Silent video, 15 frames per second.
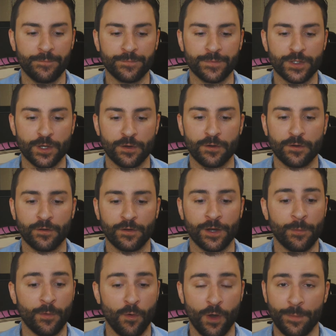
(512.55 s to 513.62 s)
So
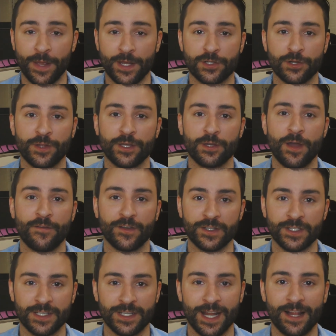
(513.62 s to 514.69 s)
number one, make sure that you have
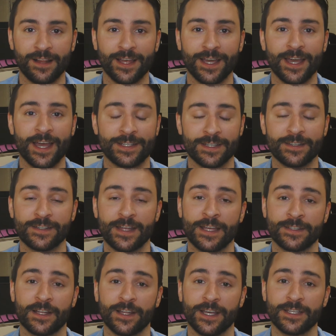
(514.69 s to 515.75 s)
consistent
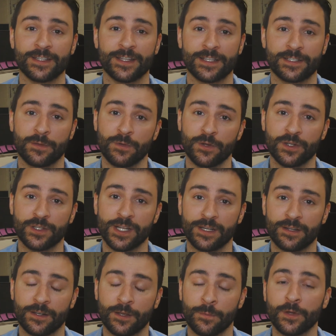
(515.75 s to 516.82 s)
SLAs and that's
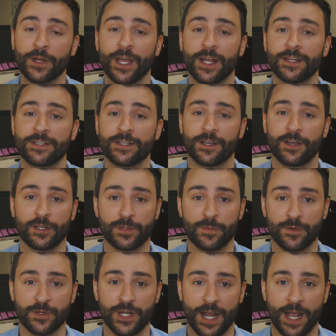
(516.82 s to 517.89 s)
communicated to the customer
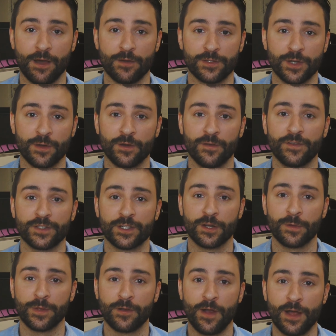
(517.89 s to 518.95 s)
in checkout. So if it's going
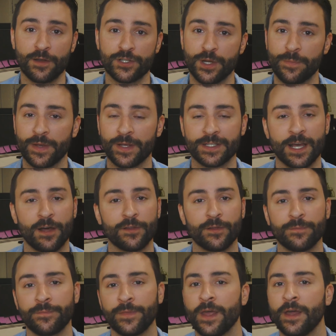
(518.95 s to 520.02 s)
to be ground shipping, tell
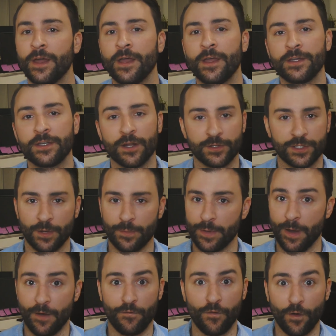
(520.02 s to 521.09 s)
them, it's going to be
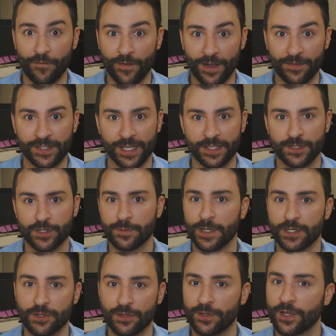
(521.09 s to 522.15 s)
about 4 or 5 days. Just
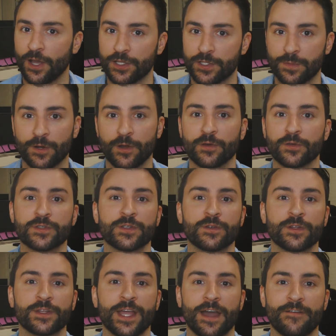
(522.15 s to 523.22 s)
make sure that the customer knows so
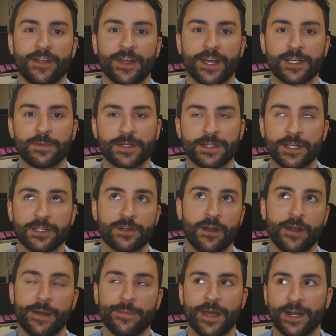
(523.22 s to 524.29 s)
that they have that expectation. All
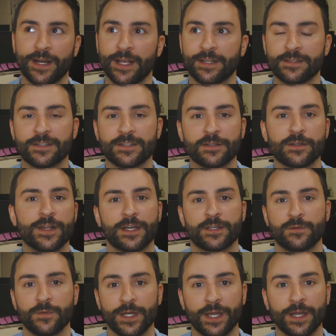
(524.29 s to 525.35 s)
right, I'm not going to get this until
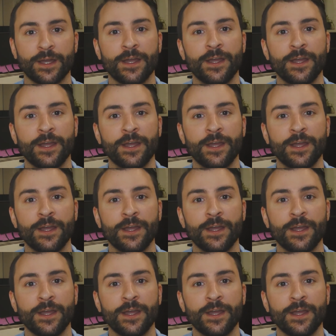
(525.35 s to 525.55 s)
next week.